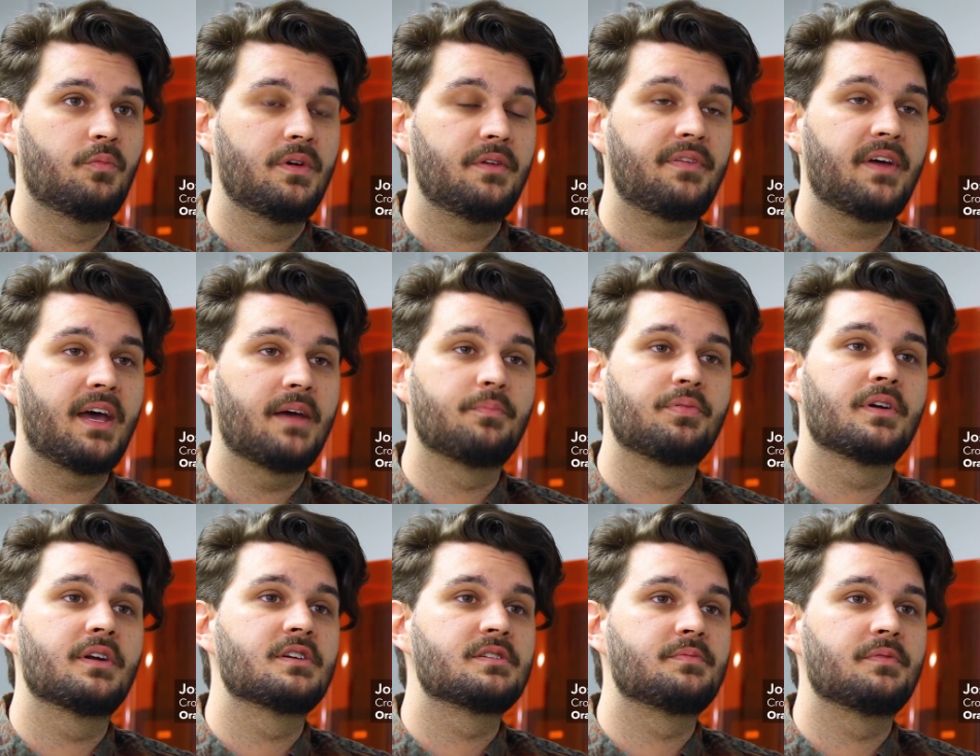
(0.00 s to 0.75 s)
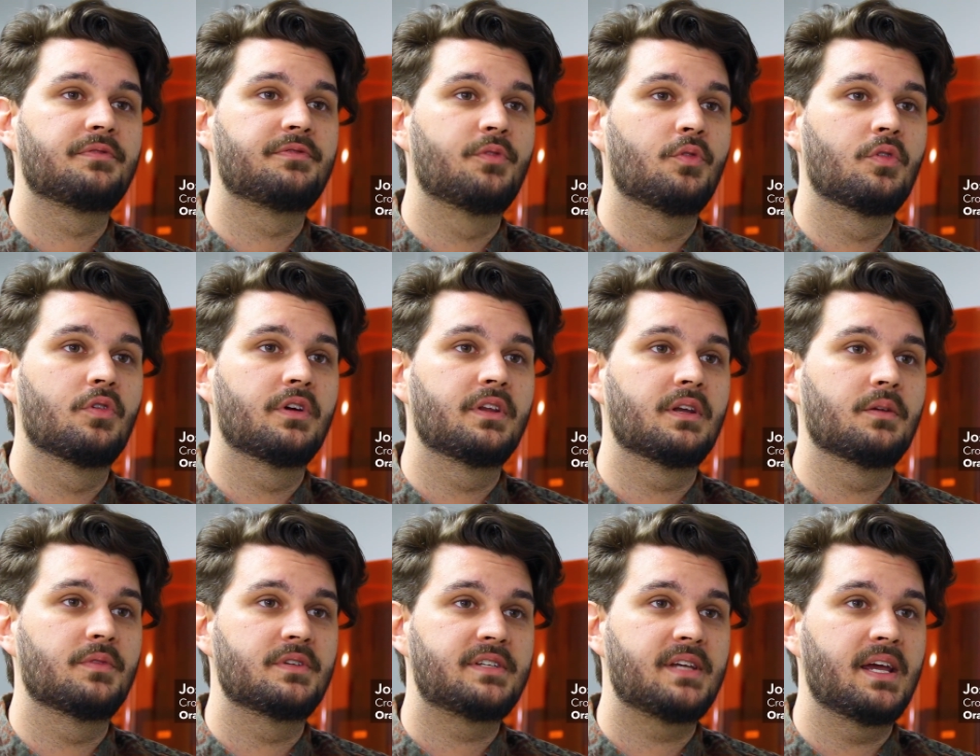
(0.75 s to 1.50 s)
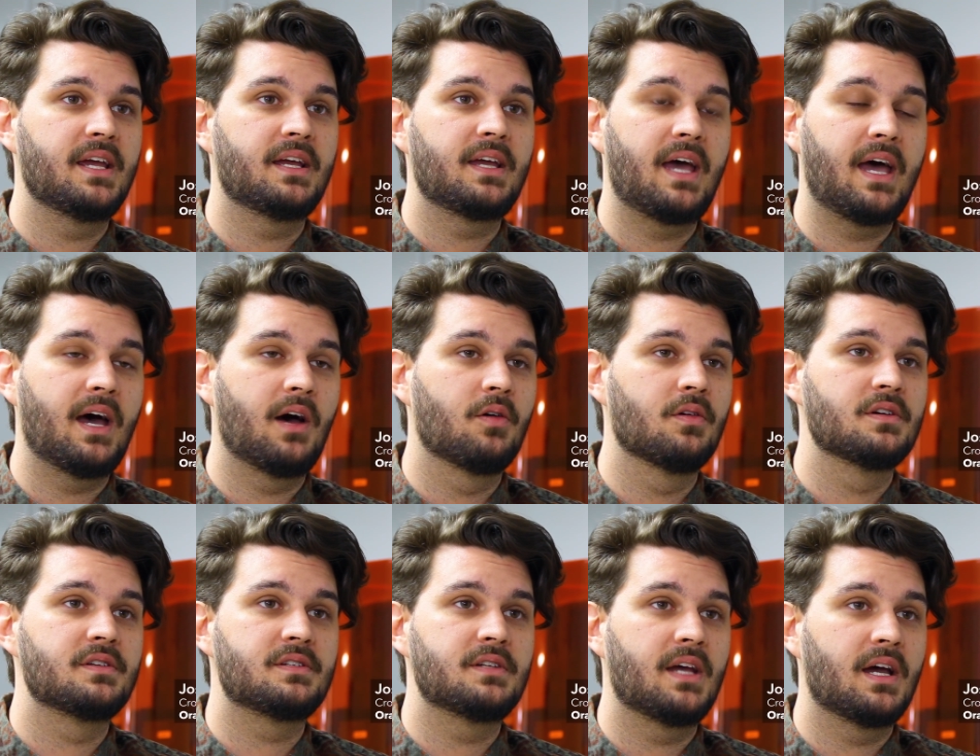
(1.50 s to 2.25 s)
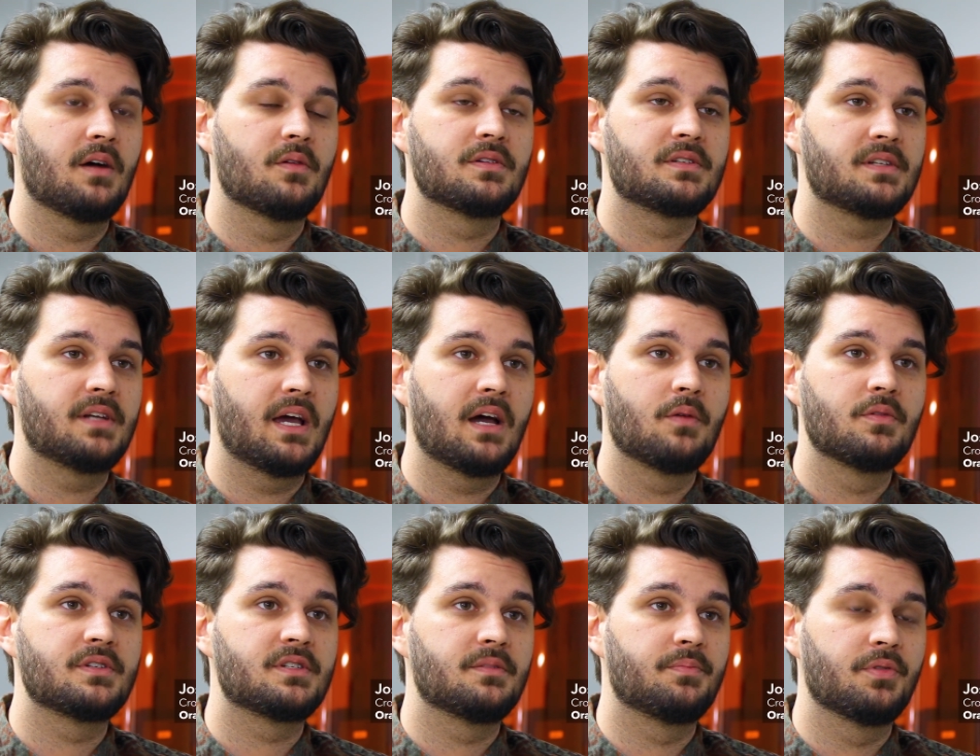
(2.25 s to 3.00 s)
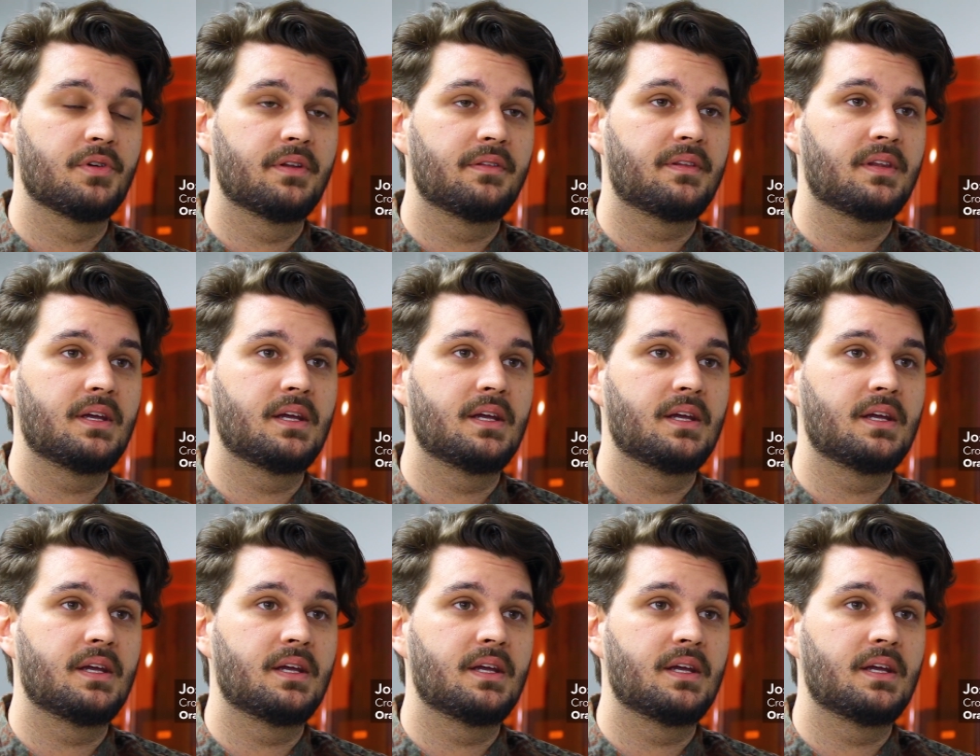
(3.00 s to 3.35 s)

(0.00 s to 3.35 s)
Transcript: We've had printers before that would take hours and hours and hours to print